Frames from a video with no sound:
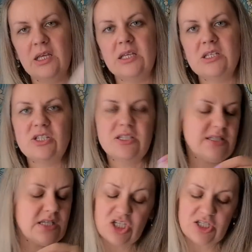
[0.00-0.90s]
It
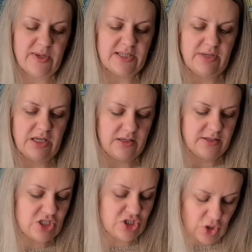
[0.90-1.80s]
just makes me
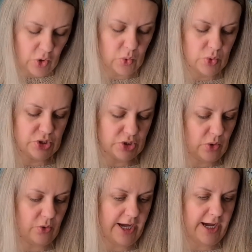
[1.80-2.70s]
so
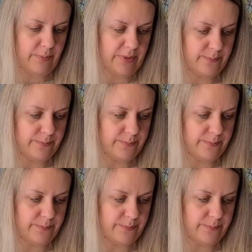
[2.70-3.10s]
happy.